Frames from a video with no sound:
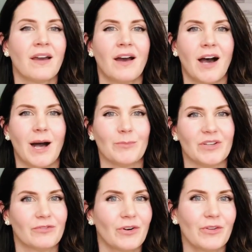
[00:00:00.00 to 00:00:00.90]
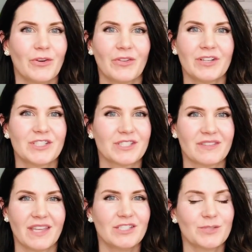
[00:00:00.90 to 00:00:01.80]
And further,
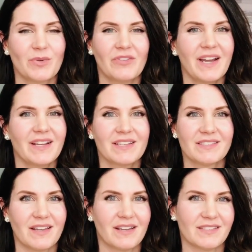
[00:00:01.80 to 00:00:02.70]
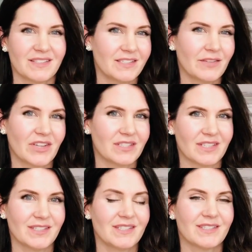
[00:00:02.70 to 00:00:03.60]
they just provide a sense of
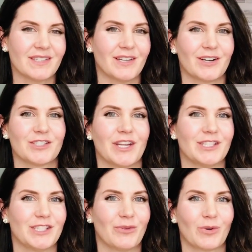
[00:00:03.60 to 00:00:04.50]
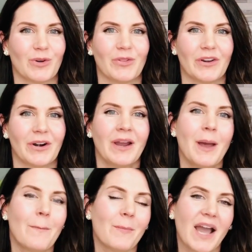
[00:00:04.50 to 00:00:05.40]
consistency in our changing world. They're
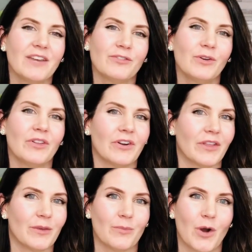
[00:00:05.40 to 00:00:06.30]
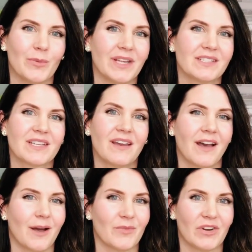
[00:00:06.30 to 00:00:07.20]
mindful, they're in the moment,
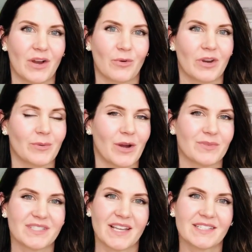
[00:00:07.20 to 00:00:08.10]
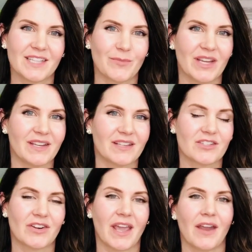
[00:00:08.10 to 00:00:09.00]
they're not worried about mistakes they made
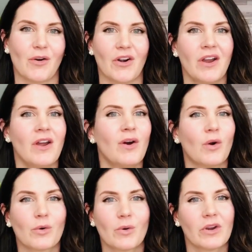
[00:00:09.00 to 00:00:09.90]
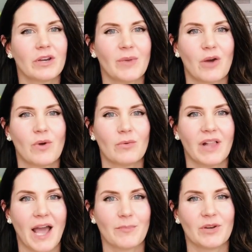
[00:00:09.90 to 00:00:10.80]
yesterday or worried about what
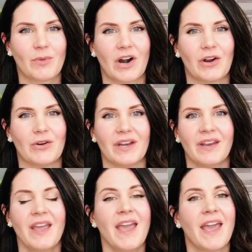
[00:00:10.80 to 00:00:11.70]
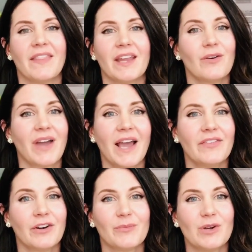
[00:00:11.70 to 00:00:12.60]
will happen tomorrow, and they don't
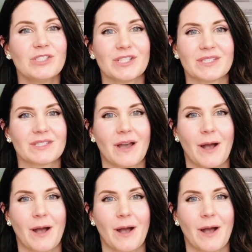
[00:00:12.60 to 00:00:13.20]
hide their emotions.